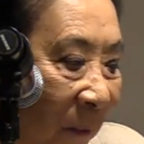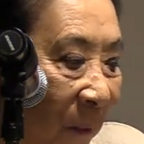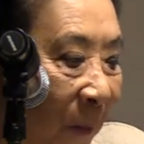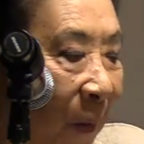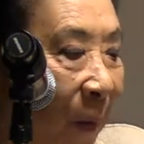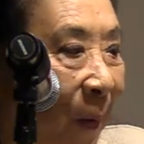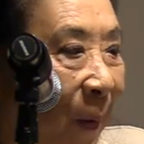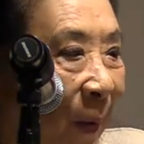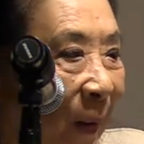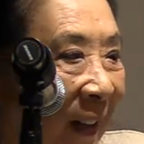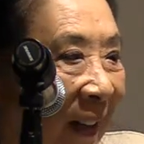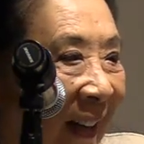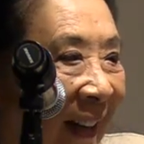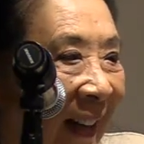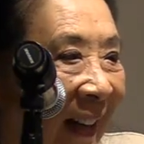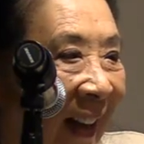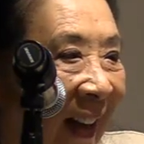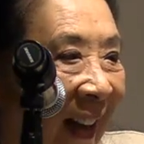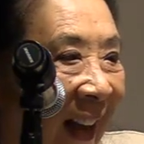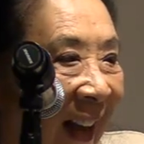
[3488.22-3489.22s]
Four,
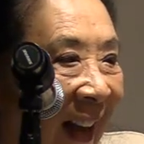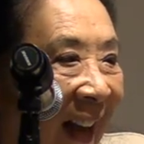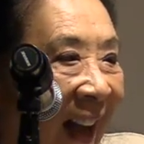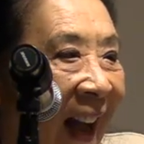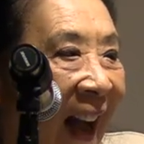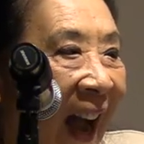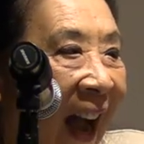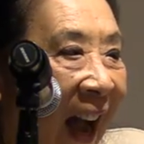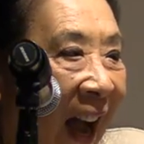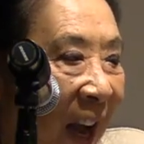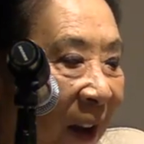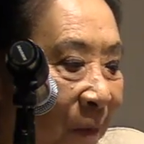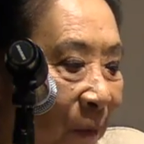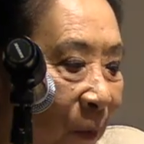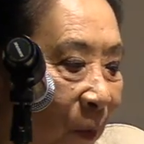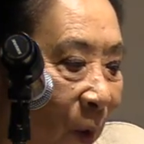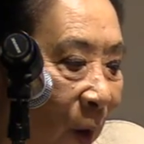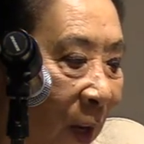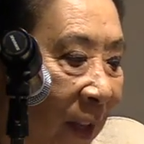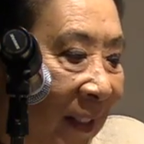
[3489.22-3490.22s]
I
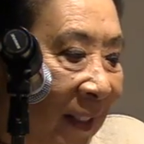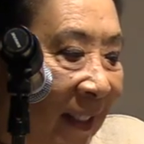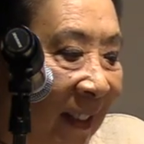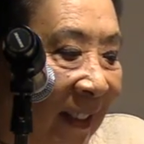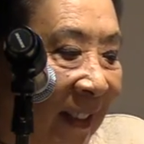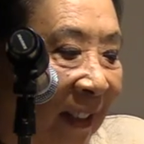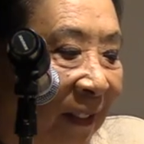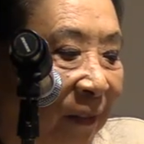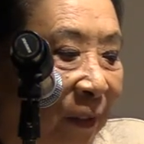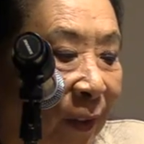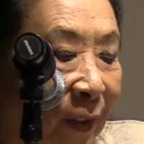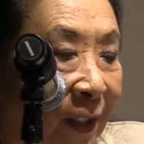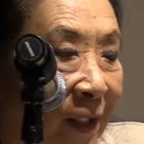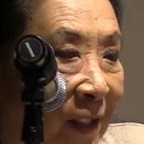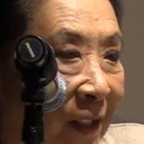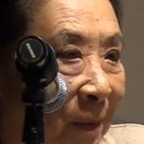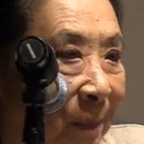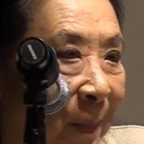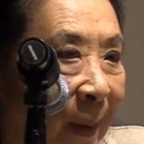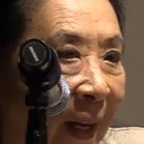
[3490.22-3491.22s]
want to give you
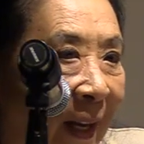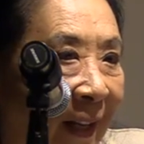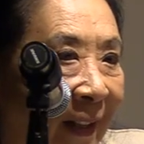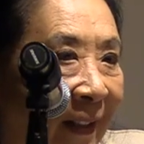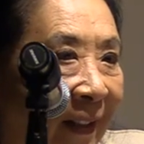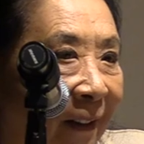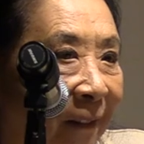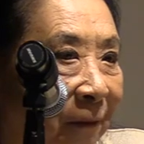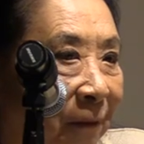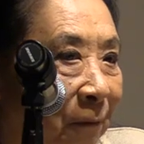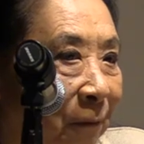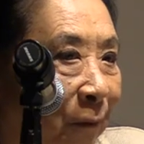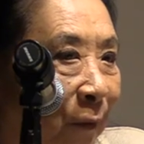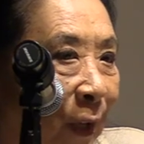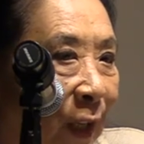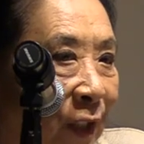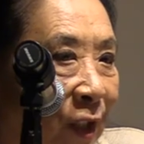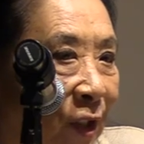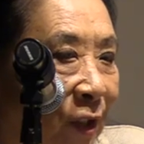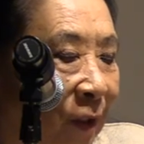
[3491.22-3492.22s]
the smell of
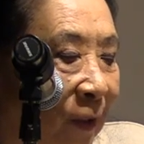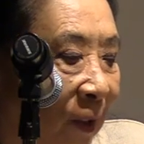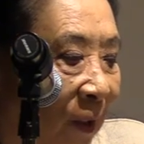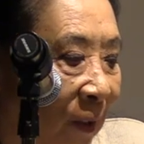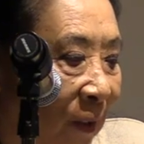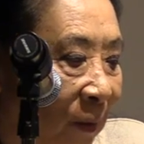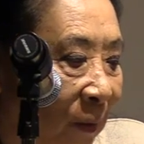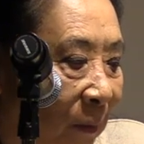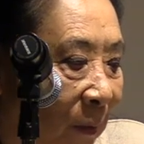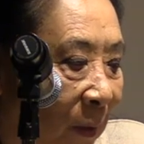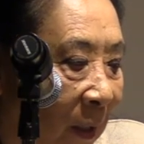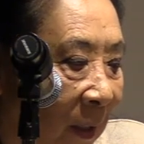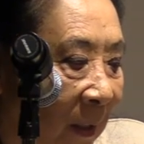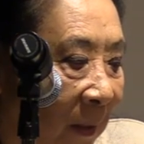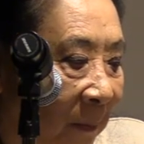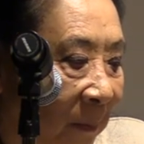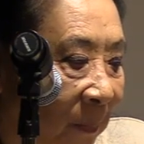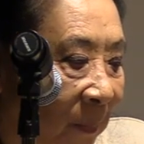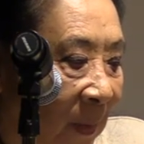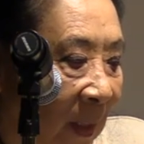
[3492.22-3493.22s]
fresh laundry,
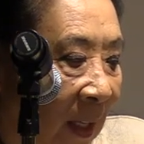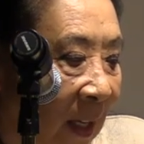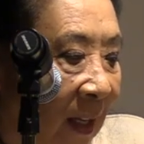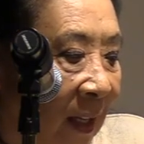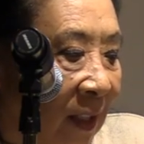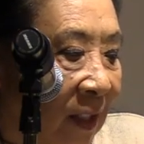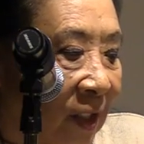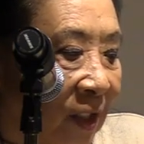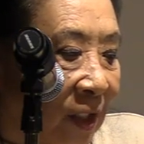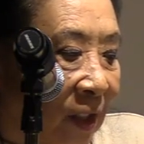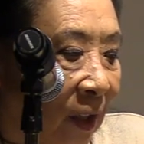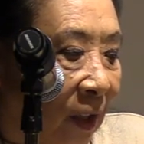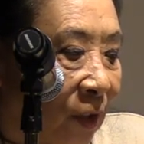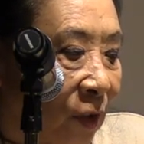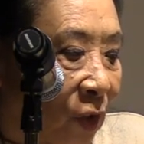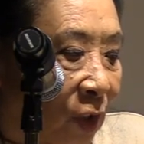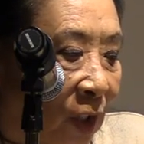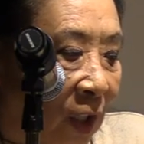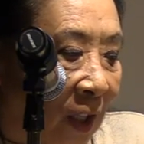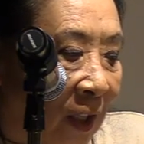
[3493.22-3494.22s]

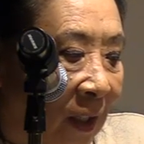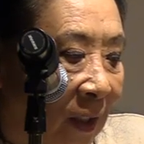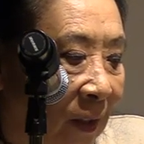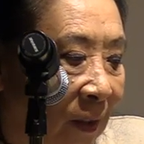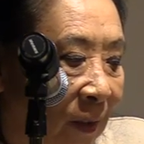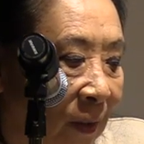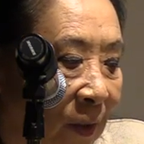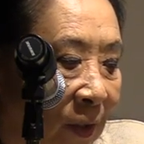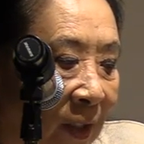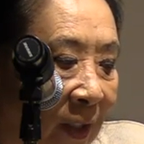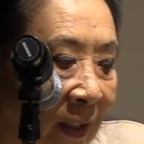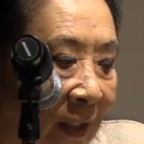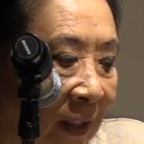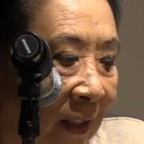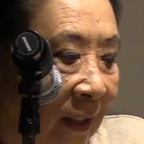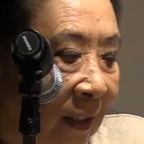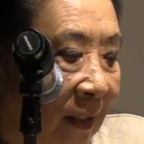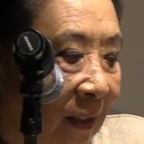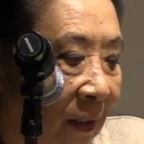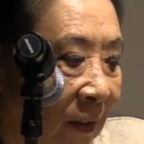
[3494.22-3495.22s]
starch collars,
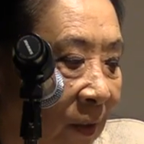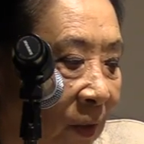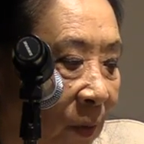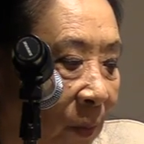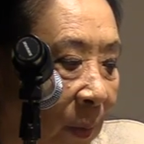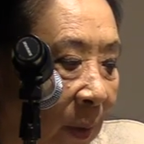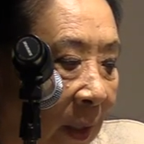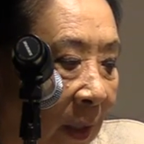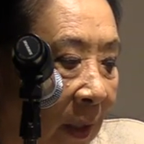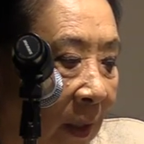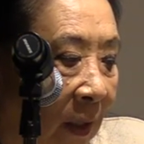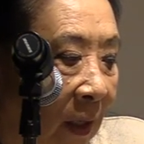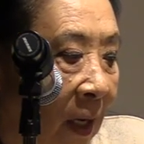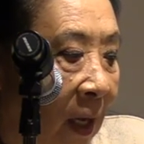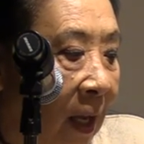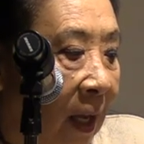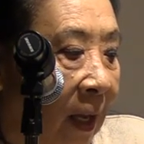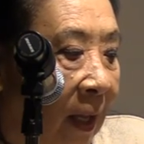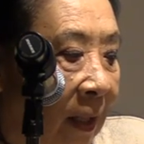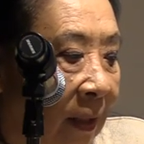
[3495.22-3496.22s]
clean underwear,
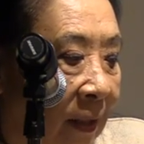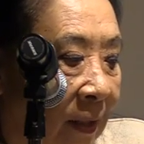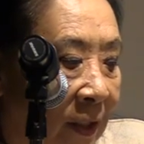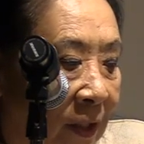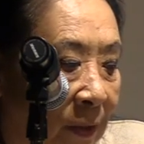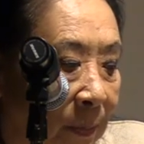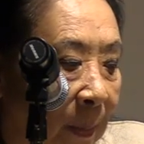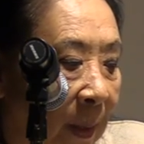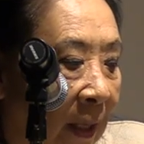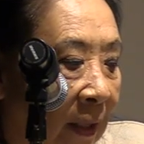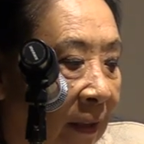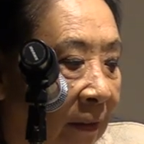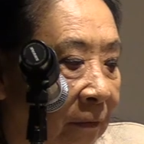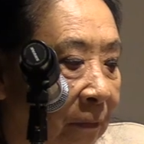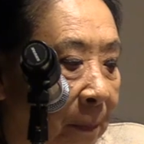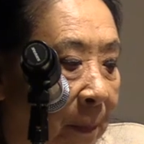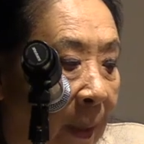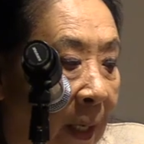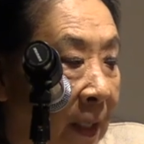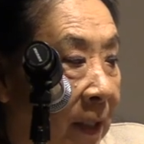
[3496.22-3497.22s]
the smell of
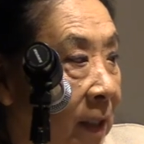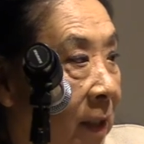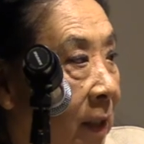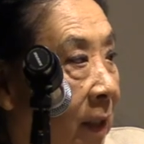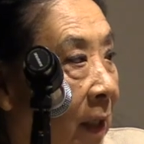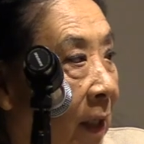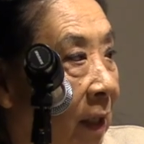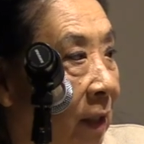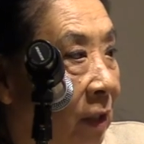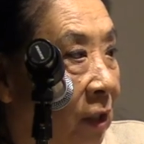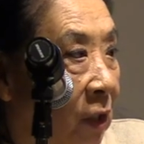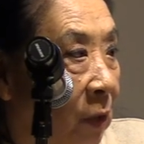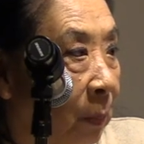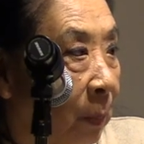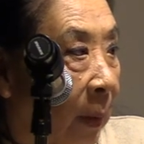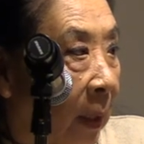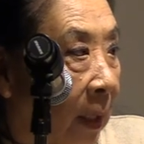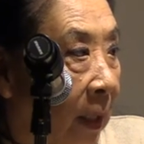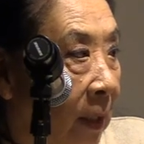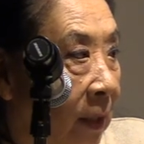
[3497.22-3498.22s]
musk and
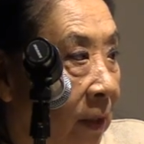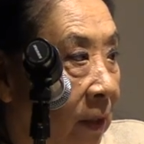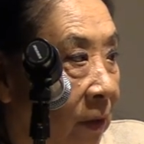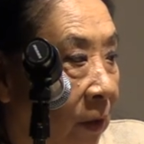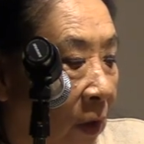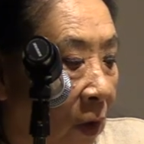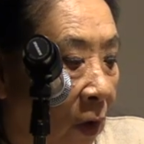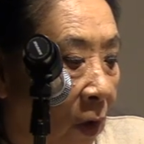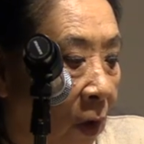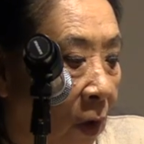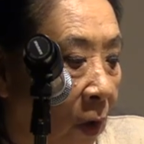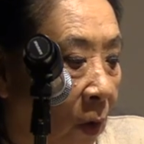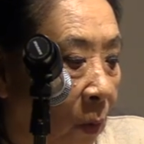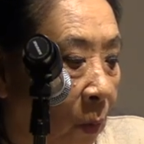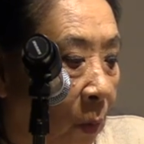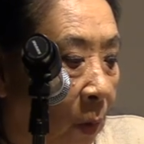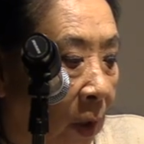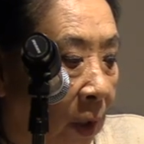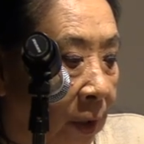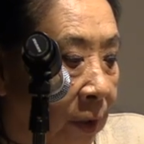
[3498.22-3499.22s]
spice all
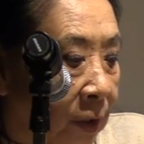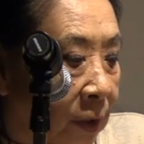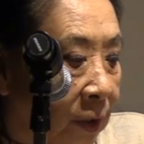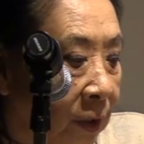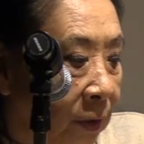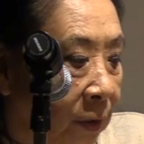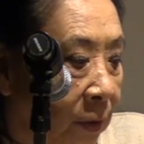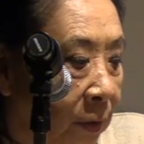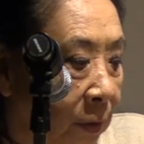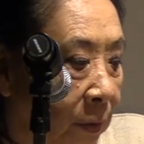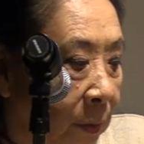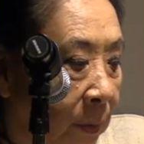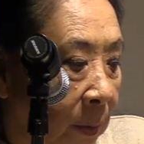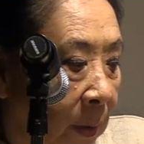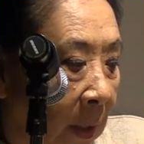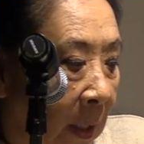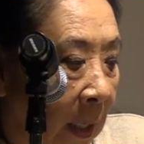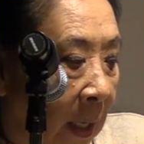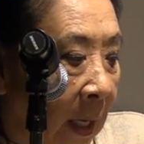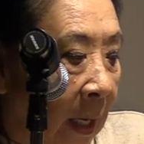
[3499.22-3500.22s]
washed in
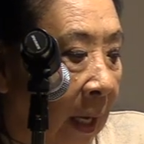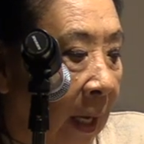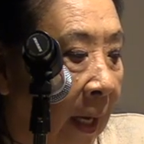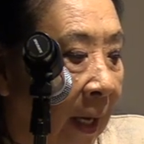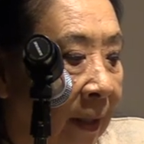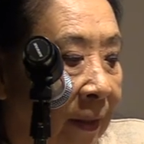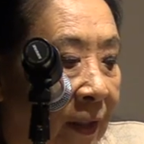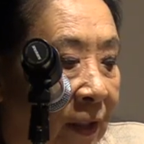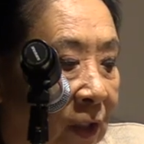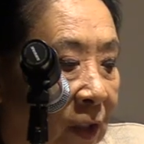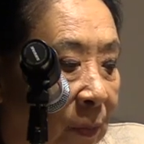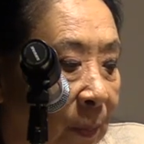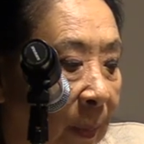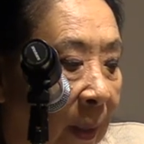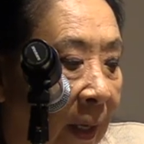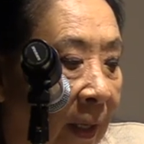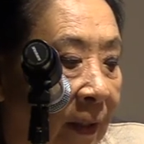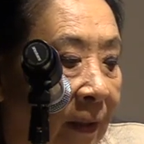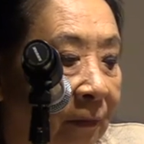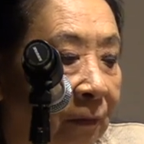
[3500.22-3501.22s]
you and the
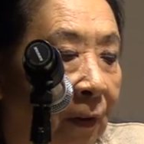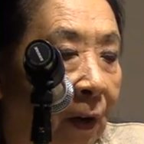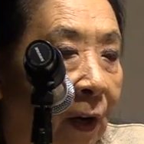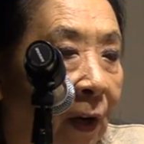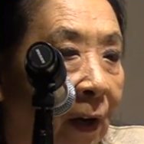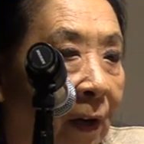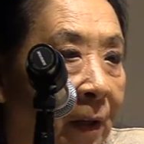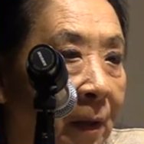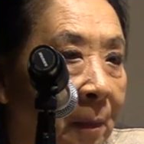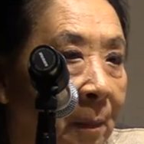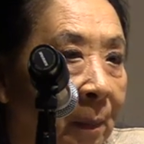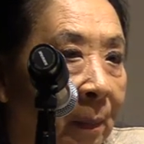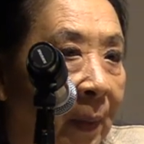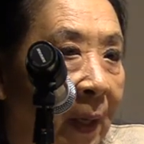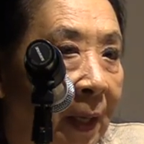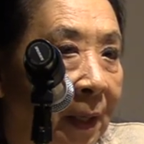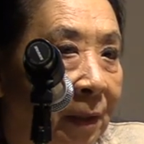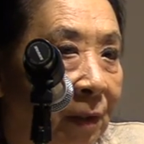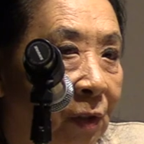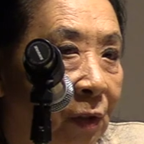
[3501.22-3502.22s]
smell of autumn
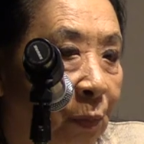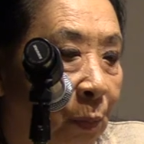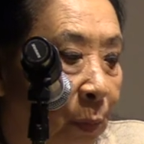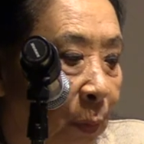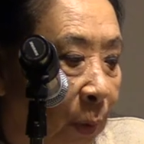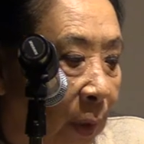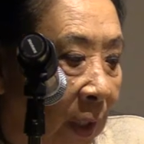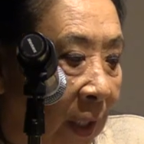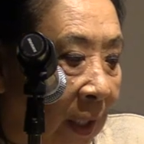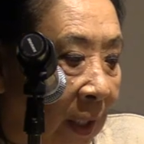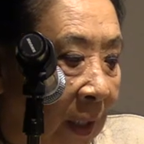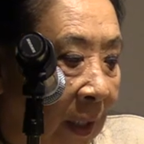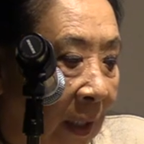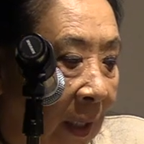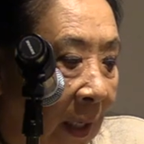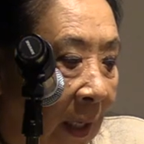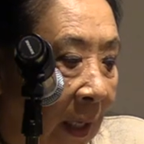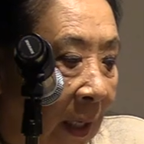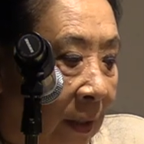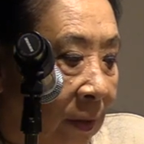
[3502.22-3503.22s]
and spring
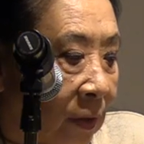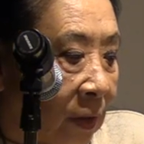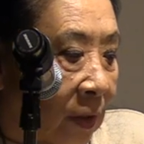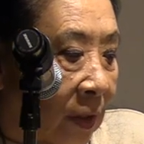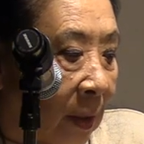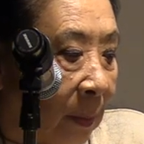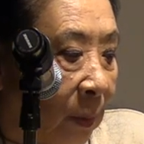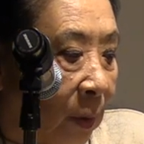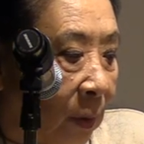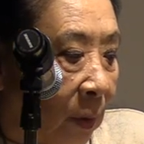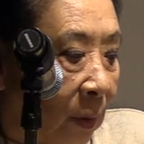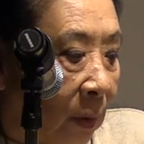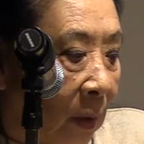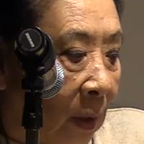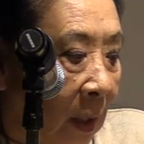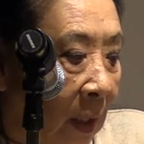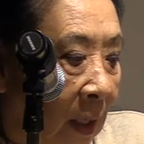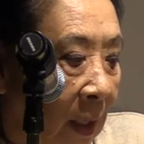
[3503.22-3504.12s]
and summer,